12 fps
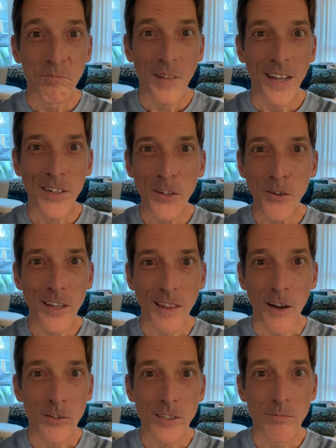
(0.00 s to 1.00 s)
including
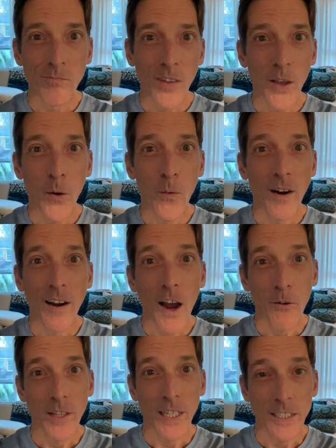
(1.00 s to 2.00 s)
those who are
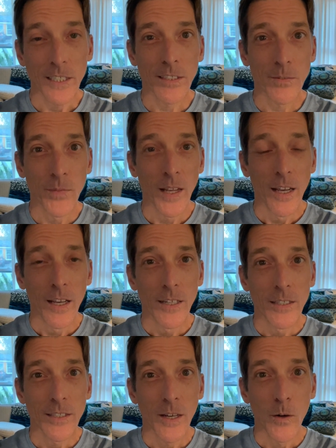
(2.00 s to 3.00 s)
not religious.
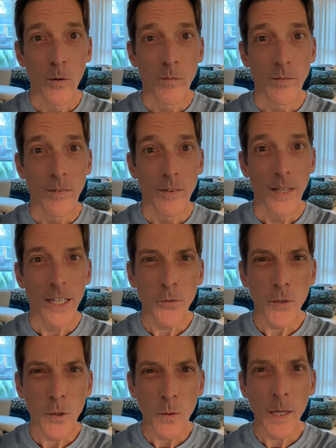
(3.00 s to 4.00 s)
So thanks
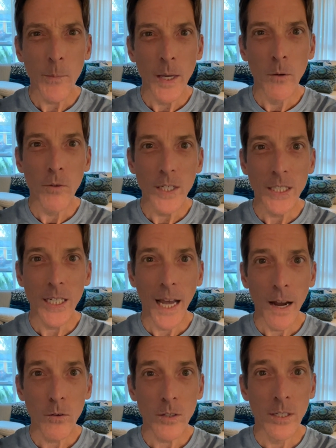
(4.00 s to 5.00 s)
for joining me and reaching
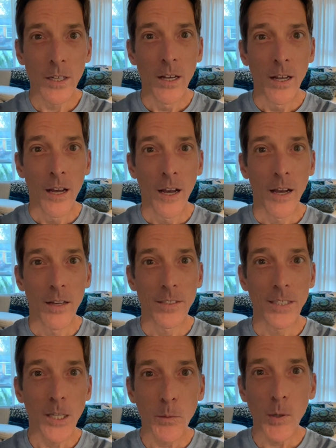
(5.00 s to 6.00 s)
out,
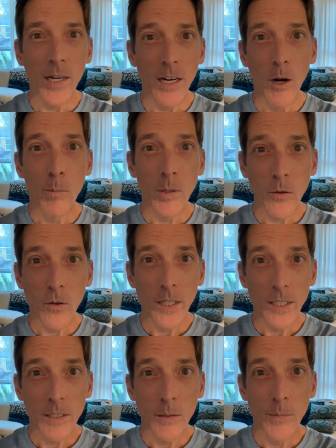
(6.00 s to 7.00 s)
celebrating our
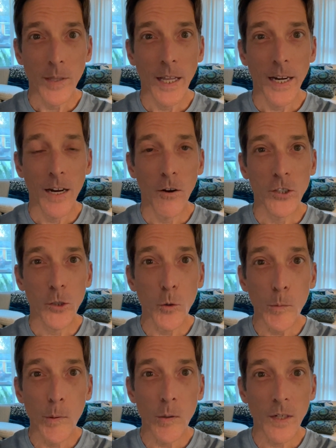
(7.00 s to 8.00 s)
pluralism and letting our
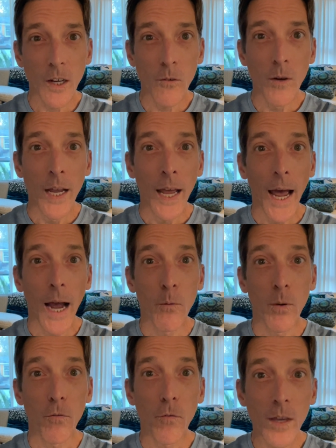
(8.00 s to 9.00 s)
school board know how
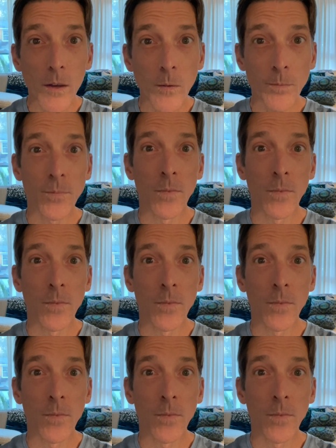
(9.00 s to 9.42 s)
we feel.